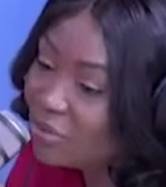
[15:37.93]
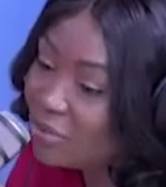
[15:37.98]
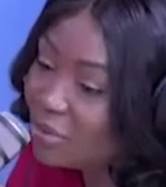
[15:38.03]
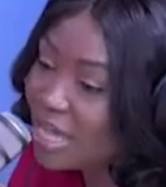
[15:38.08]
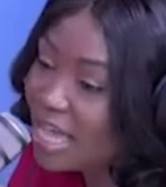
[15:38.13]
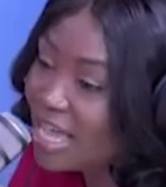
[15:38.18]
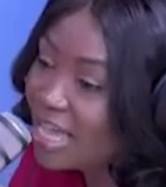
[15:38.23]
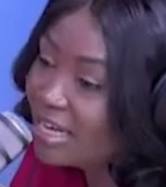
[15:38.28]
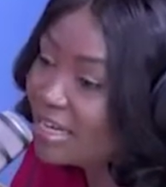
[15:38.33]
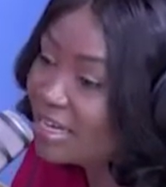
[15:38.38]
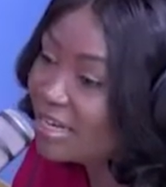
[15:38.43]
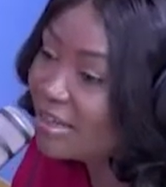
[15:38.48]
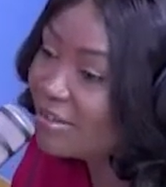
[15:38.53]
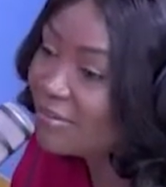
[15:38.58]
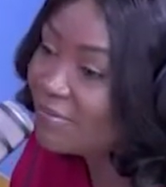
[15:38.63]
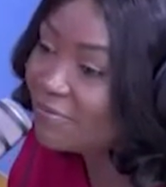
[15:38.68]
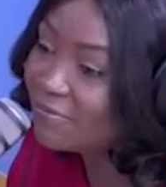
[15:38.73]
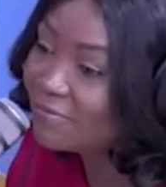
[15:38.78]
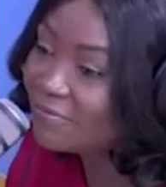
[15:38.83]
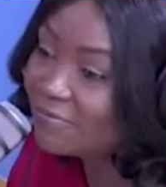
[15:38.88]
You can
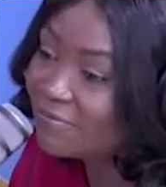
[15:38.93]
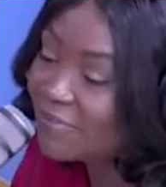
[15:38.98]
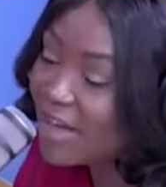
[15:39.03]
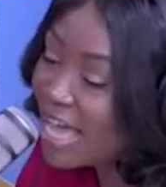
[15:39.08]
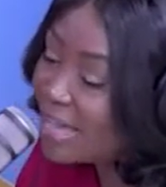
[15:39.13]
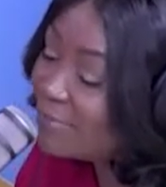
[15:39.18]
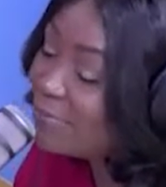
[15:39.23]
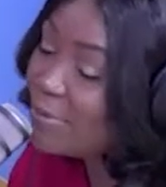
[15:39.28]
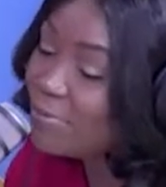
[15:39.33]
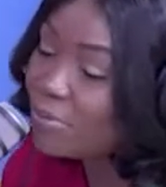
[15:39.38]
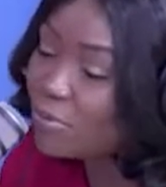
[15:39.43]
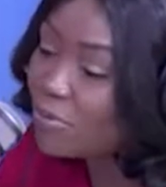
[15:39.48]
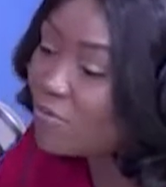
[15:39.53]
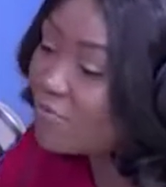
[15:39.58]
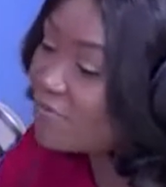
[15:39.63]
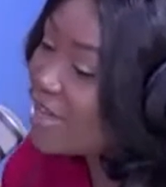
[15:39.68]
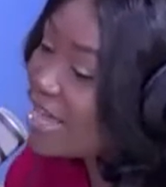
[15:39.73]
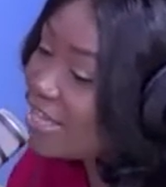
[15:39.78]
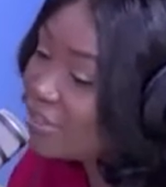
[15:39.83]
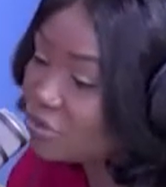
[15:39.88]
find, people
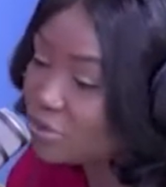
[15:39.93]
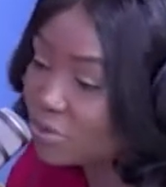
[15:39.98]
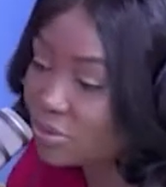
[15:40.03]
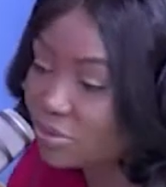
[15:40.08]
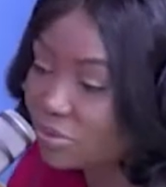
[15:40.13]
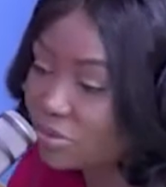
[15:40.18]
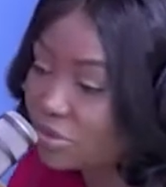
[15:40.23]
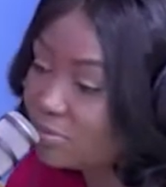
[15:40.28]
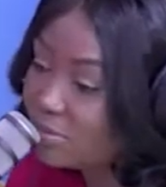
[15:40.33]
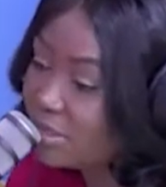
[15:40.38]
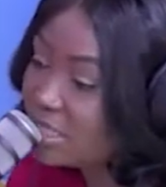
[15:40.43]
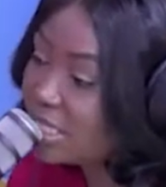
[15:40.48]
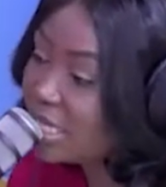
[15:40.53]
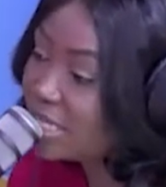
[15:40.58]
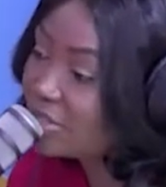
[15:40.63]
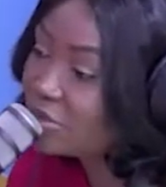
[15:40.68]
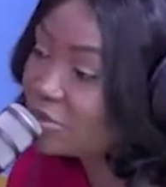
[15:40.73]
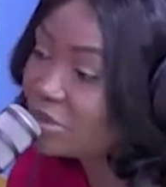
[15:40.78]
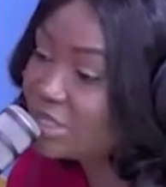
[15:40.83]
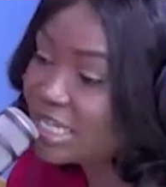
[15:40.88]
will find you on social
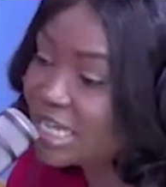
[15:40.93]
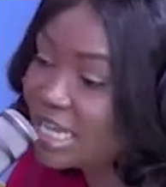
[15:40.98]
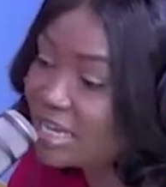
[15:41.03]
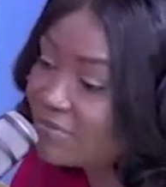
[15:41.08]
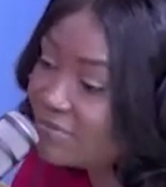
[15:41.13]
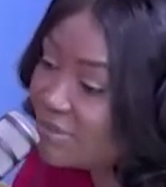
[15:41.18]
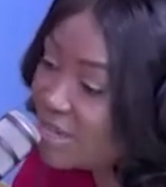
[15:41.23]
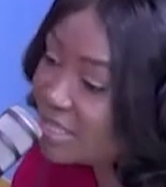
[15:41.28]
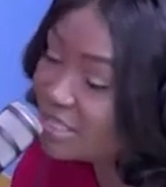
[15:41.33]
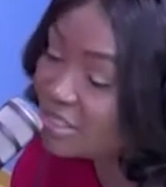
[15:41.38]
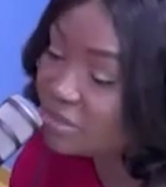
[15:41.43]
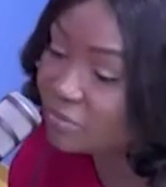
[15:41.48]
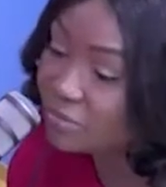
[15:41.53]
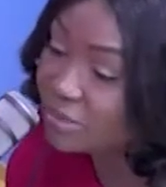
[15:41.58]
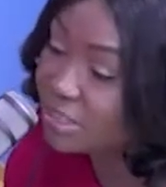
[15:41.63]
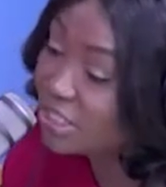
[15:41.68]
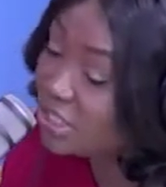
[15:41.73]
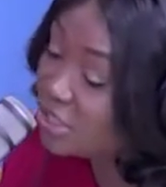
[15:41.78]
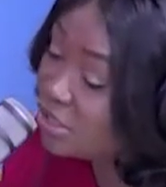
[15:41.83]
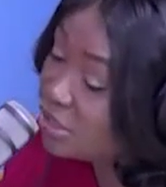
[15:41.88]
media. So take advantage
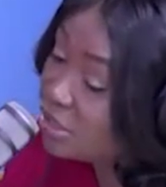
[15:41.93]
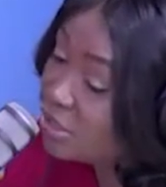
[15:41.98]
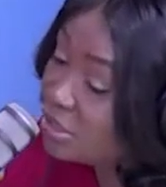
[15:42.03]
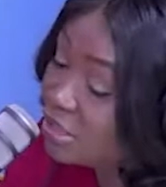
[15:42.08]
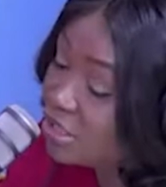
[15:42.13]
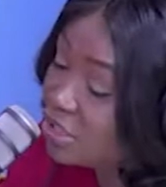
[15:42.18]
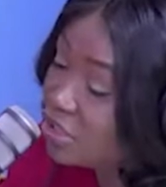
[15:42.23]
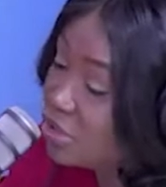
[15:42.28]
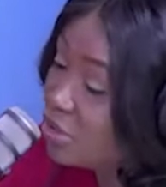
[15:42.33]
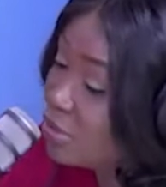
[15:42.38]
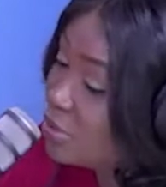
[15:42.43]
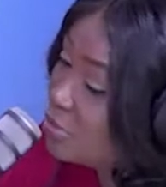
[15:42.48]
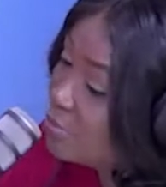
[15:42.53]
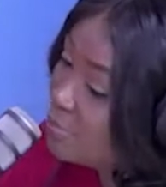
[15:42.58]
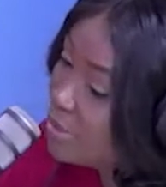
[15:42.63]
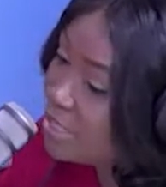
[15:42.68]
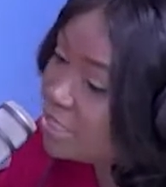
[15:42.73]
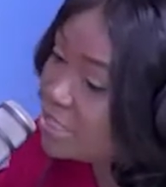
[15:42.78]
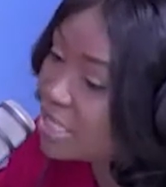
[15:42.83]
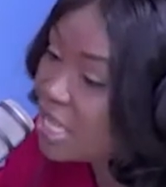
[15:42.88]
of the digital
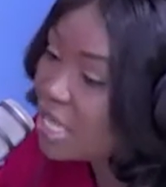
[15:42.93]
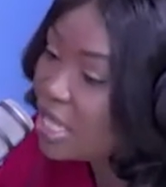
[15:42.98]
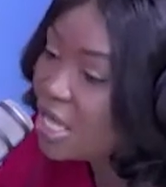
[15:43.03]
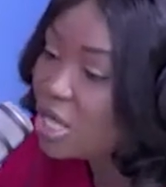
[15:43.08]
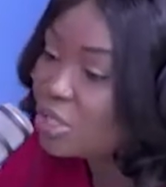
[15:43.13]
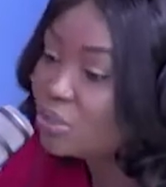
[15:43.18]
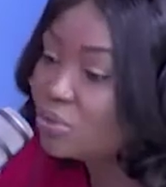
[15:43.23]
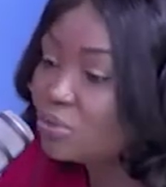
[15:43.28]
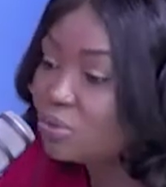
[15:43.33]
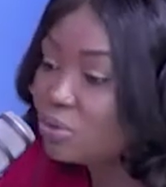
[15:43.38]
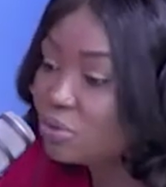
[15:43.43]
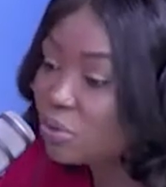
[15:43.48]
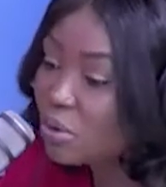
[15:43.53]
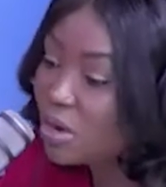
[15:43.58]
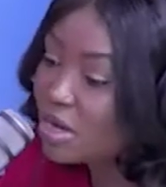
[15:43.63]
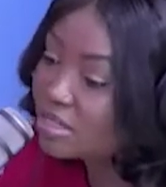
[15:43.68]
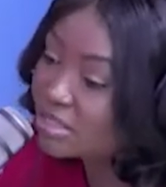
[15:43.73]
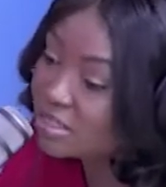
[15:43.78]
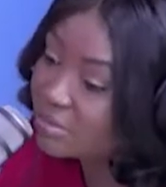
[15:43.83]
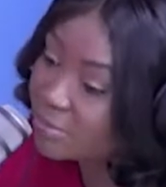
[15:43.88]
space to show
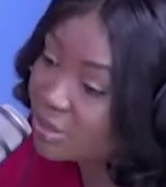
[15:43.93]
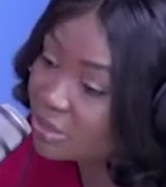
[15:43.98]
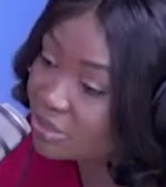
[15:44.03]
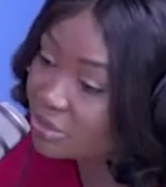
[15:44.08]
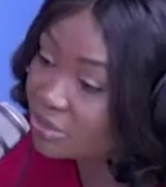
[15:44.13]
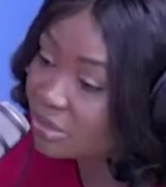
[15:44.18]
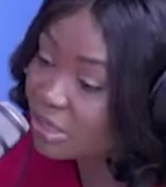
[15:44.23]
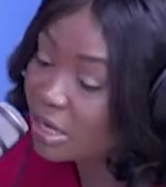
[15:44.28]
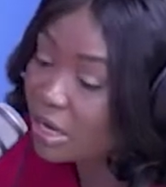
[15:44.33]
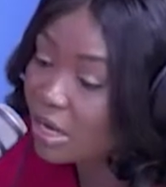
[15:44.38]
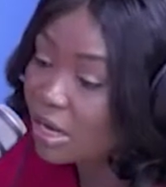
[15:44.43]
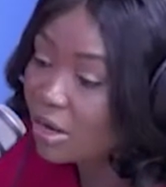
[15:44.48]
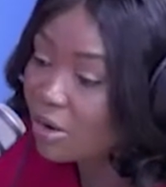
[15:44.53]
how smart